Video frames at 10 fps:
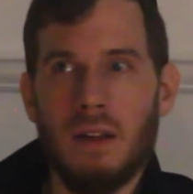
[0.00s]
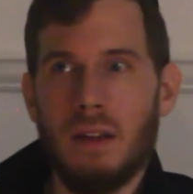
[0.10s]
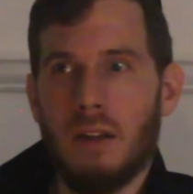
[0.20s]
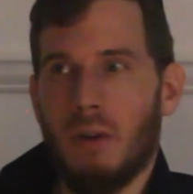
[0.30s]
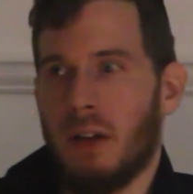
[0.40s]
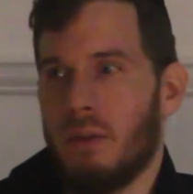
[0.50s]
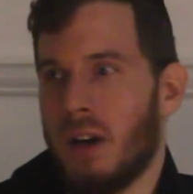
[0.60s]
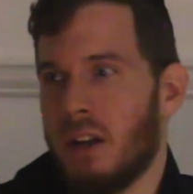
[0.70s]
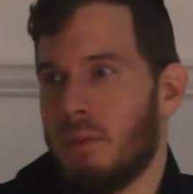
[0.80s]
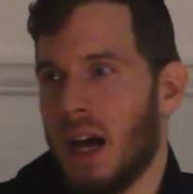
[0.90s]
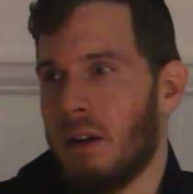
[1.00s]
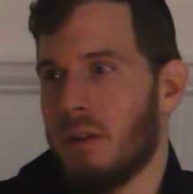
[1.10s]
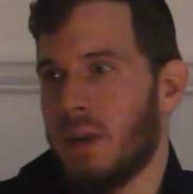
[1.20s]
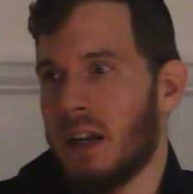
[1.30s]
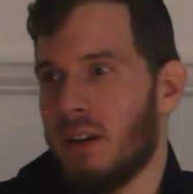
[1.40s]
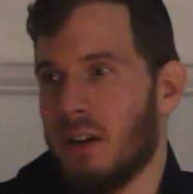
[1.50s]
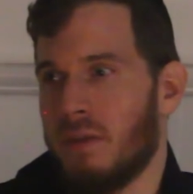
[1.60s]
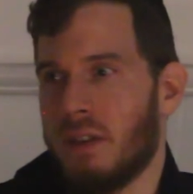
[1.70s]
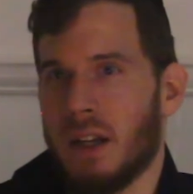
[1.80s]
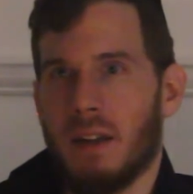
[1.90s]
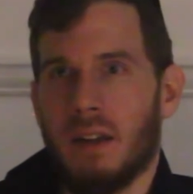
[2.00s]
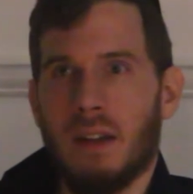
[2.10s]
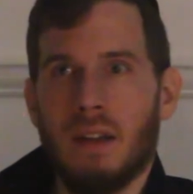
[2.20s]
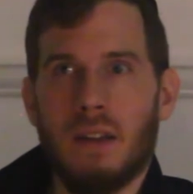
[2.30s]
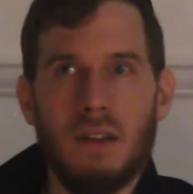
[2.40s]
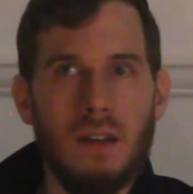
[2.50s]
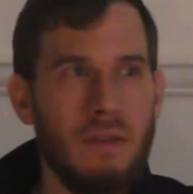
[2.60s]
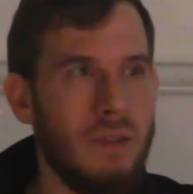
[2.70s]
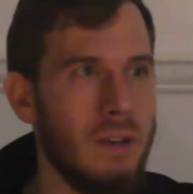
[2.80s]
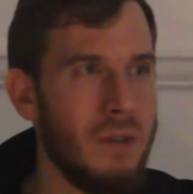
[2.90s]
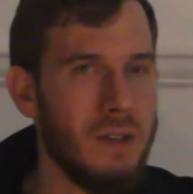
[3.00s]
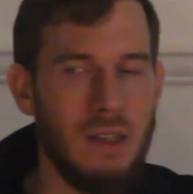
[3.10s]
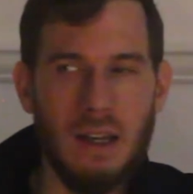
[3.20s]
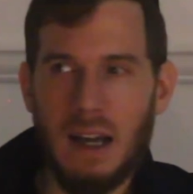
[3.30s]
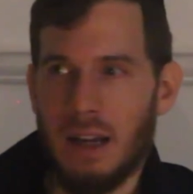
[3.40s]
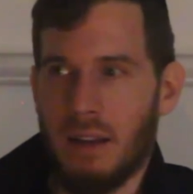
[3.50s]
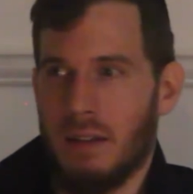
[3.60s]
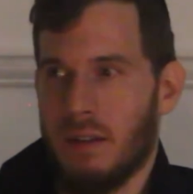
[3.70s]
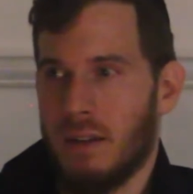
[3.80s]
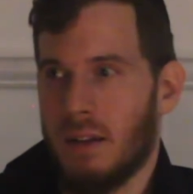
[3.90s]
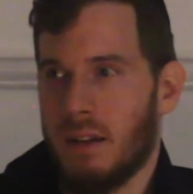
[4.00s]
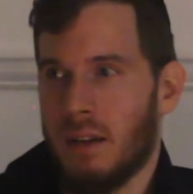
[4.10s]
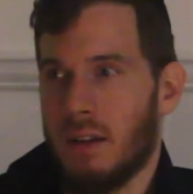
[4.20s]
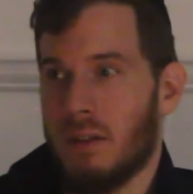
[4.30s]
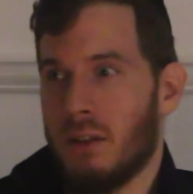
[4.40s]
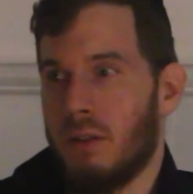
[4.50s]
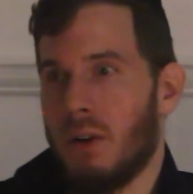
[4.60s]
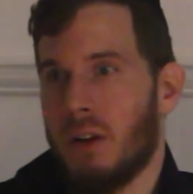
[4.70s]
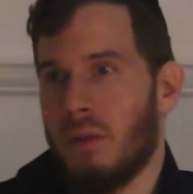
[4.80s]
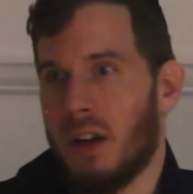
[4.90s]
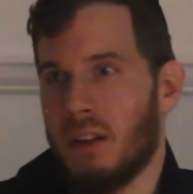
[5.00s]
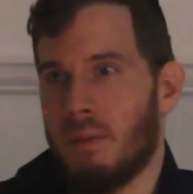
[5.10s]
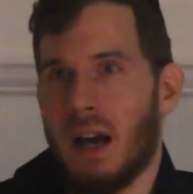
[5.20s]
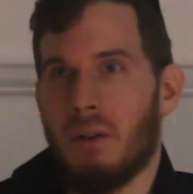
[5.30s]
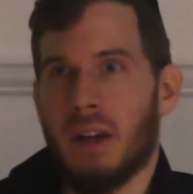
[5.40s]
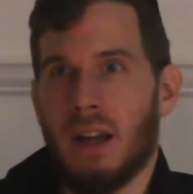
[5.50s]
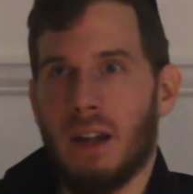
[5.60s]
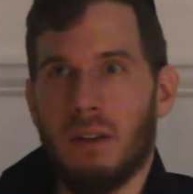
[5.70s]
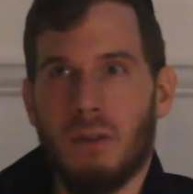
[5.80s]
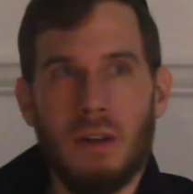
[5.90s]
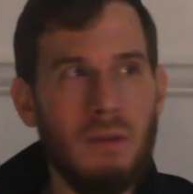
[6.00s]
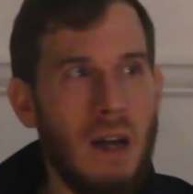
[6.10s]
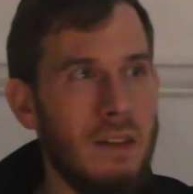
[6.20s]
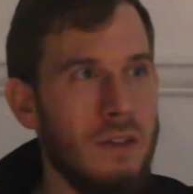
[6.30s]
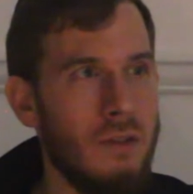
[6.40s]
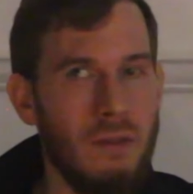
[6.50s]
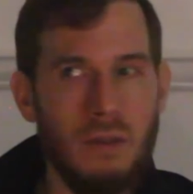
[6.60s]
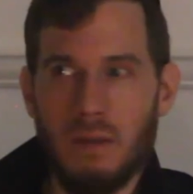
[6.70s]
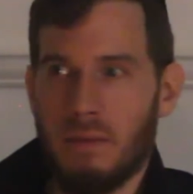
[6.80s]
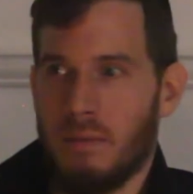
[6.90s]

The one who wanted power made an offering, the offering was denied. So the one who wanted power killed the one who had the truth.